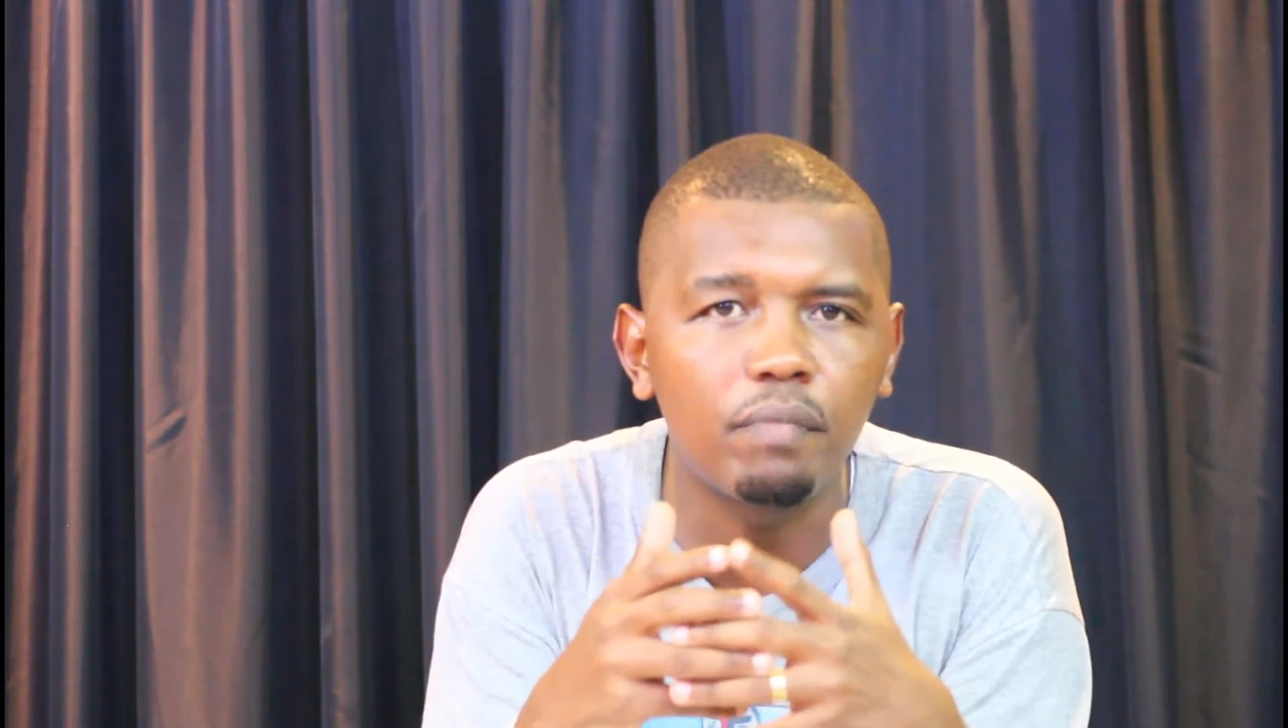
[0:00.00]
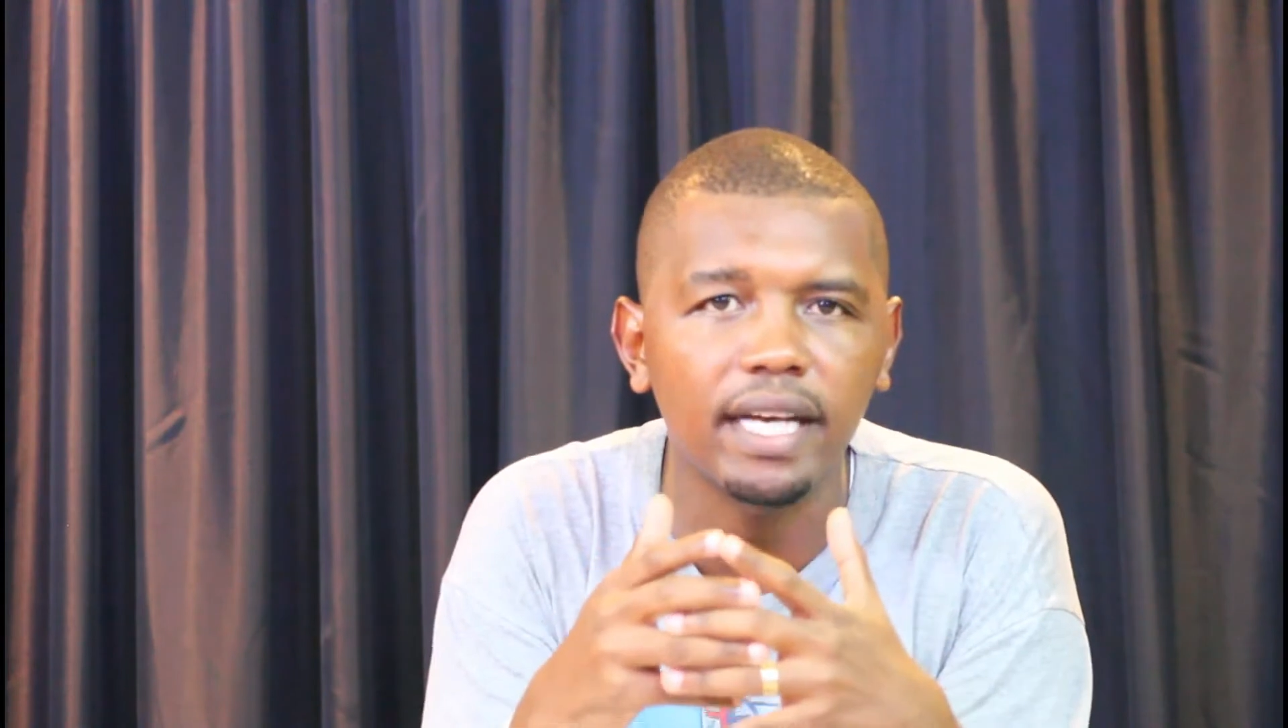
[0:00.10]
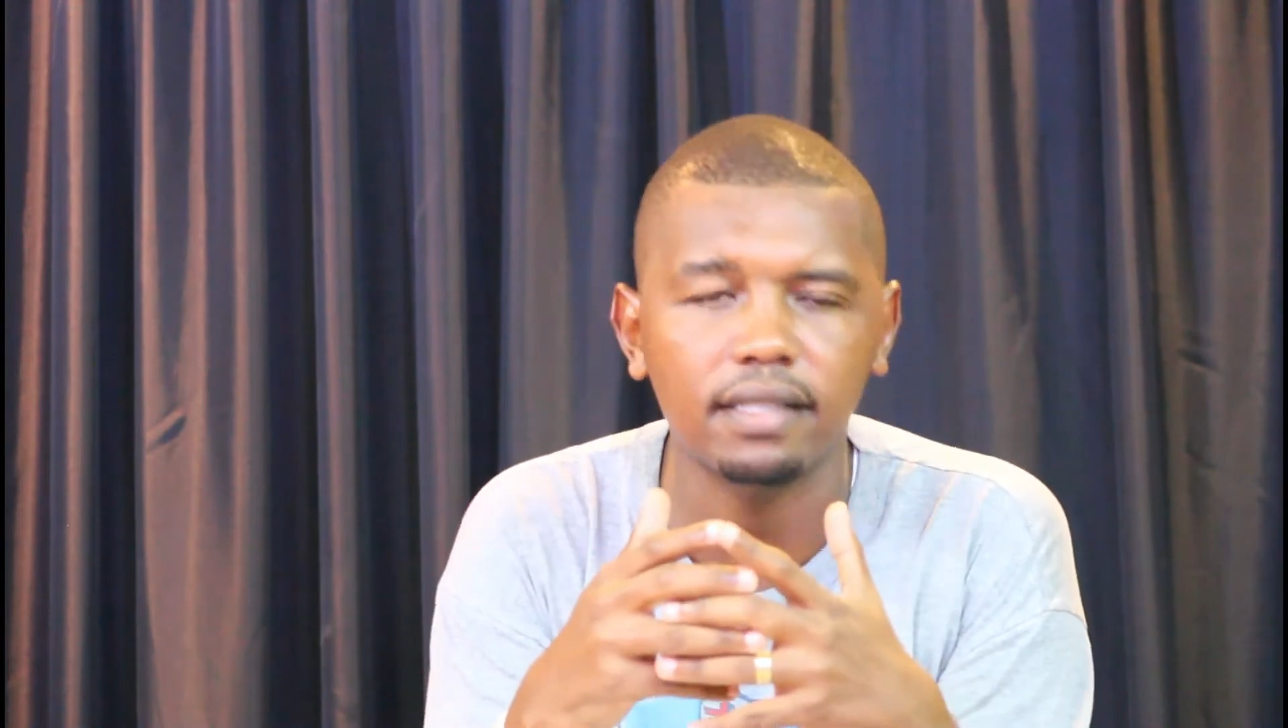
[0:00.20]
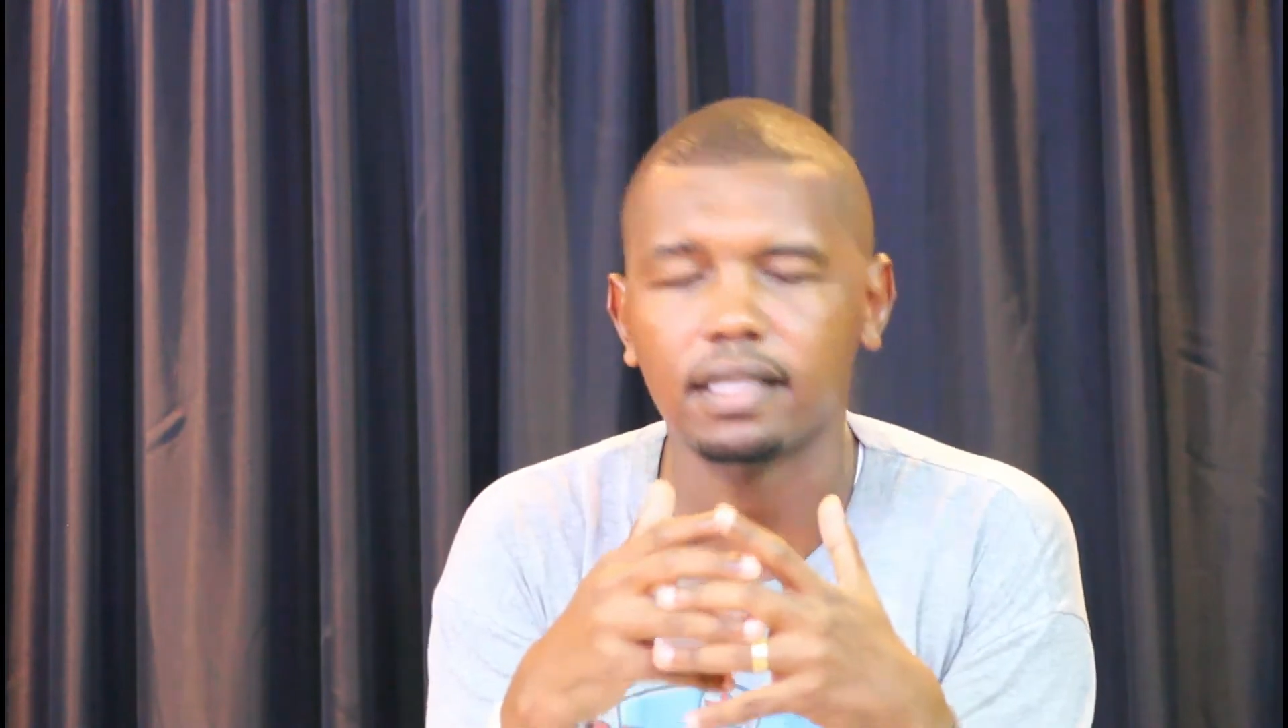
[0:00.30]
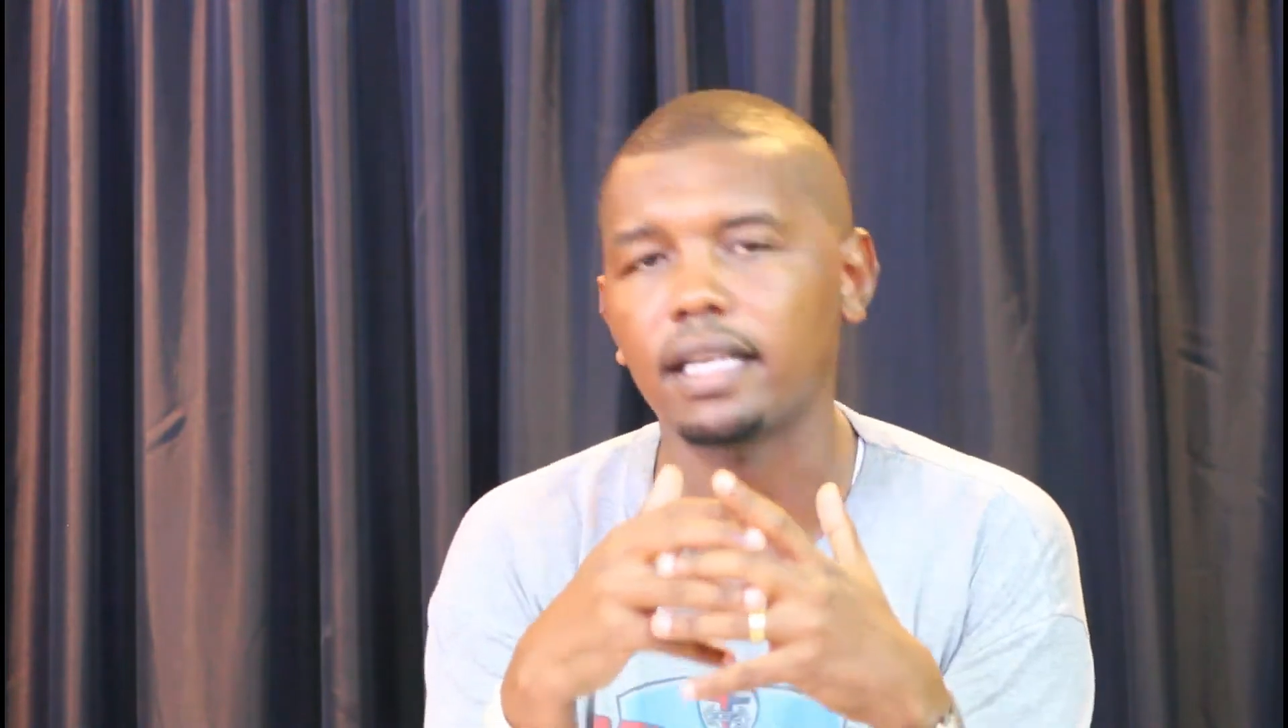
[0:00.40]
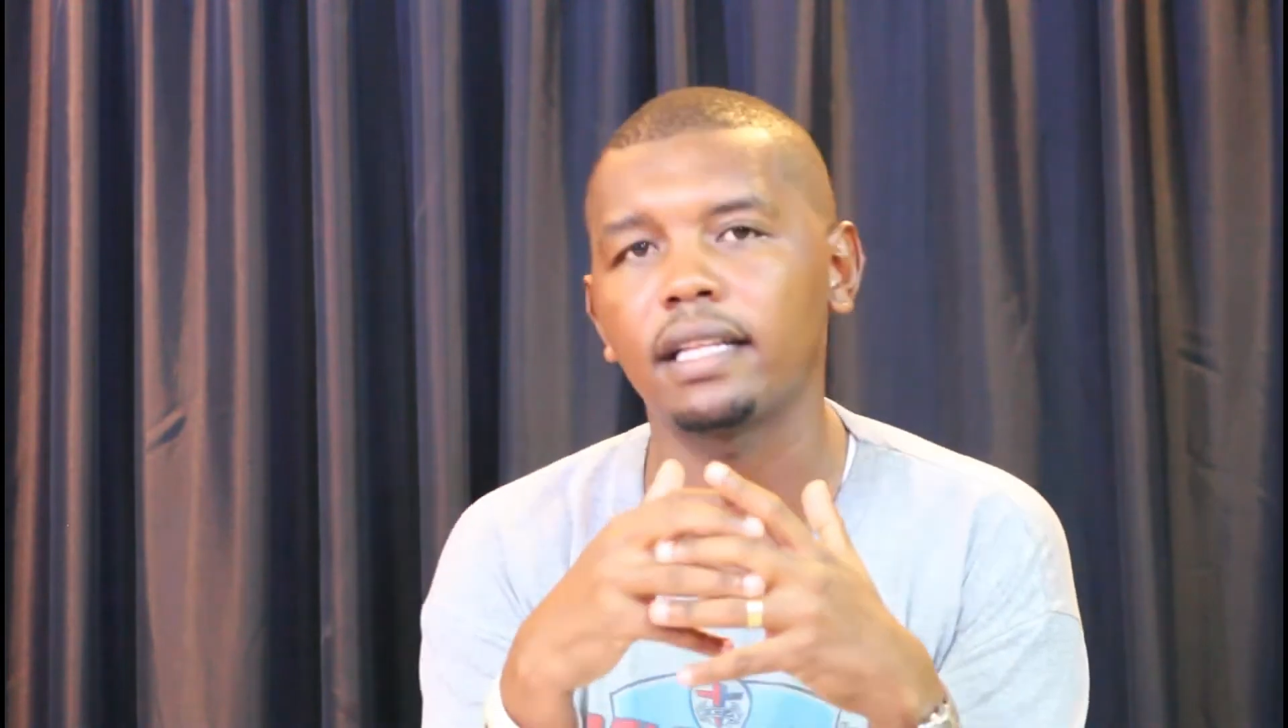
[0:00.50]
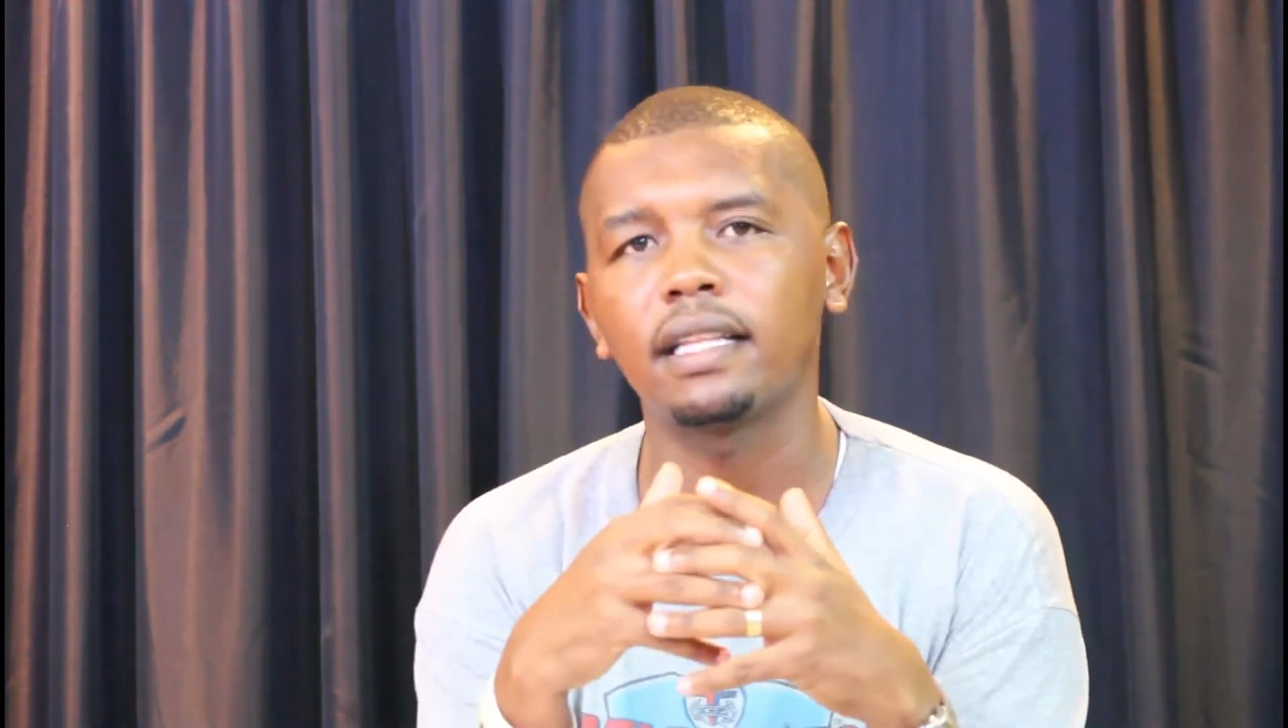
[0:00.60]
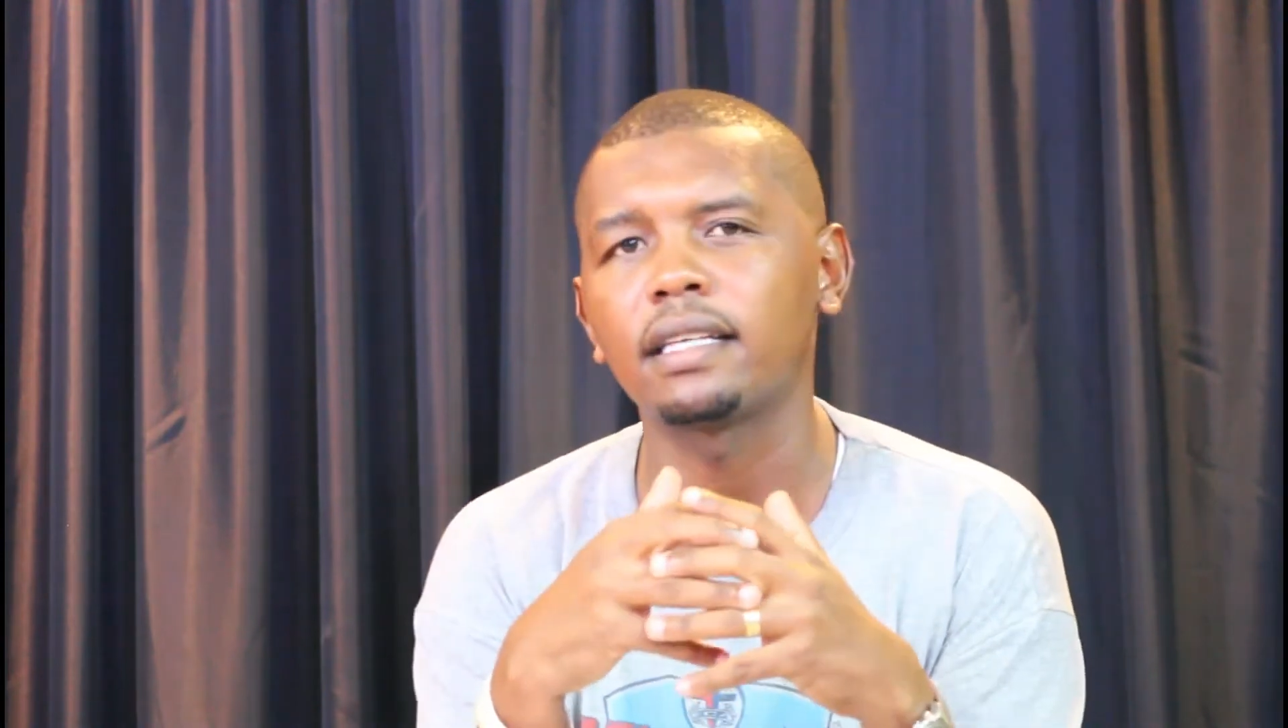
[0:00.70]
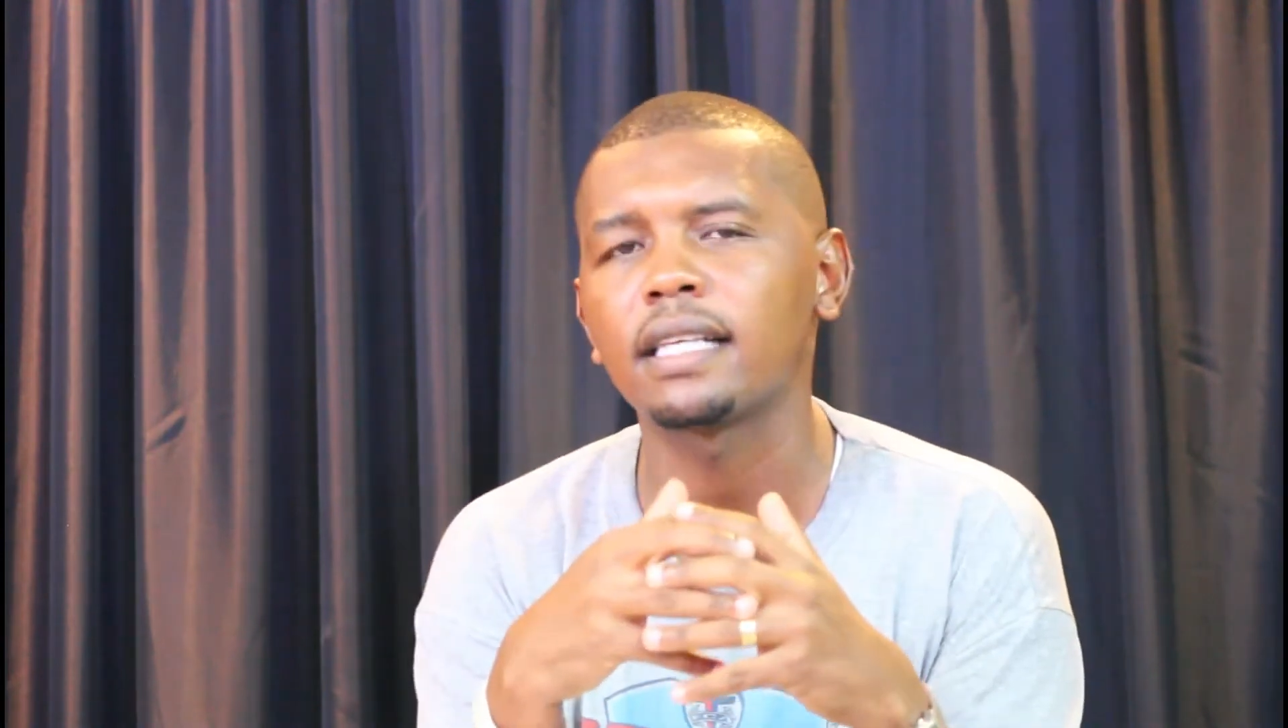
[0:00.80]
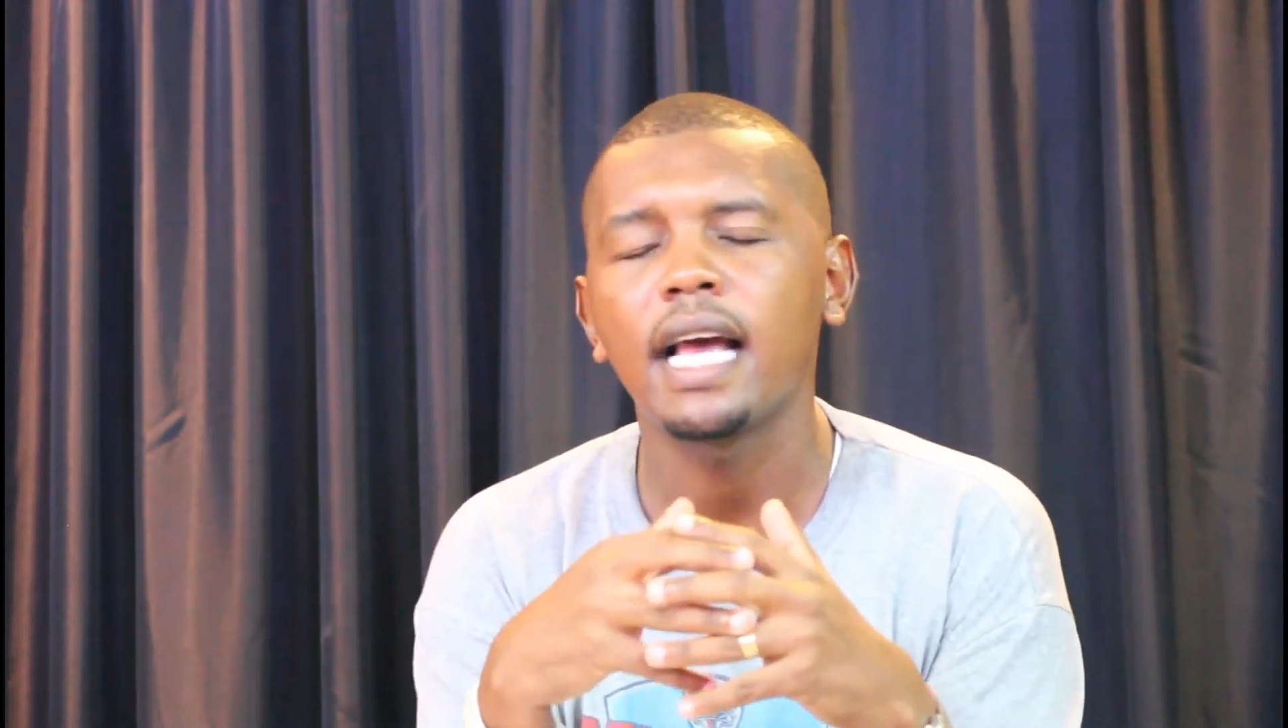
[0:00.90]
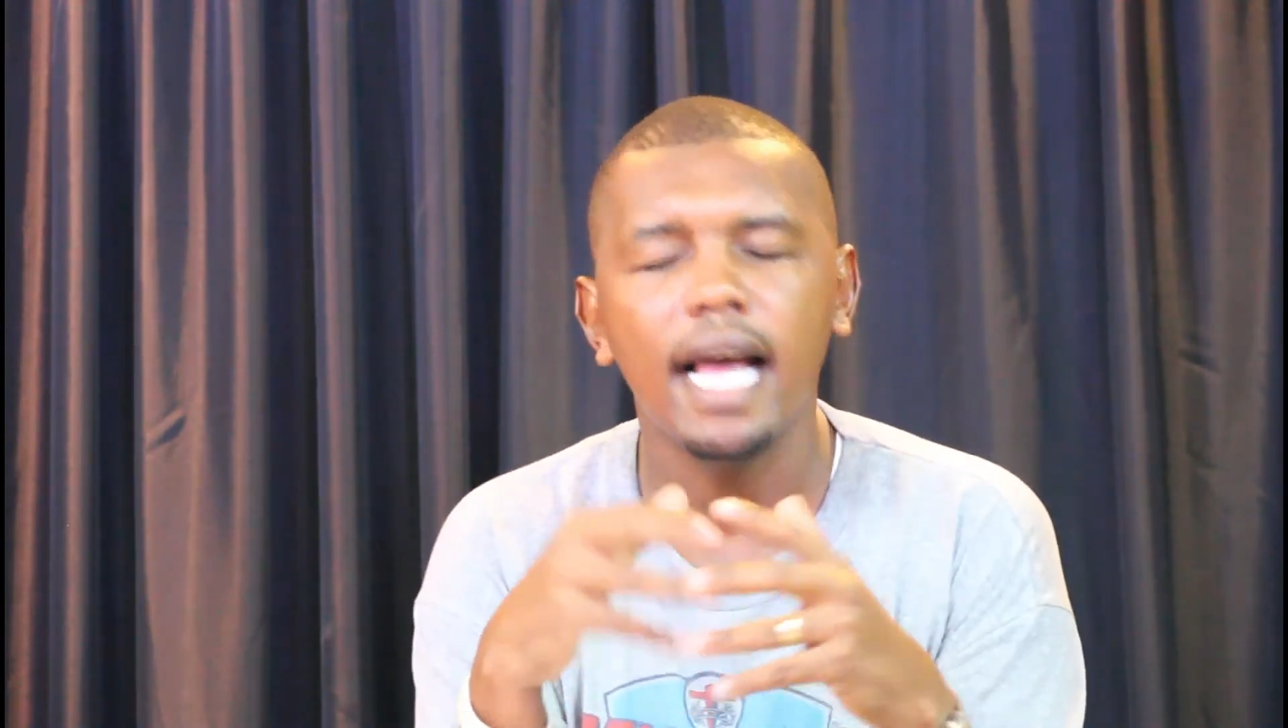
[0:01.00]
best in this.